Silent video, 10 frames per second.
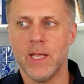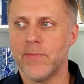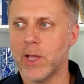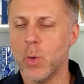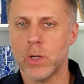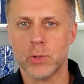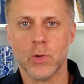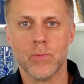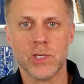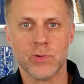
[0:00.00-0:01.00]
If they go out to a
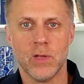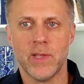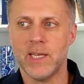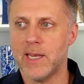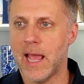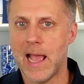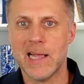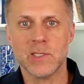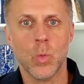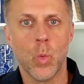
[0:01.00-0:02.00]
restaurant, they need to
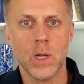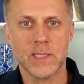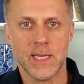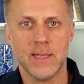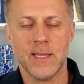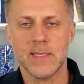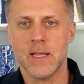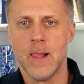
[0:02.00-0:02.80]
ask what's in this.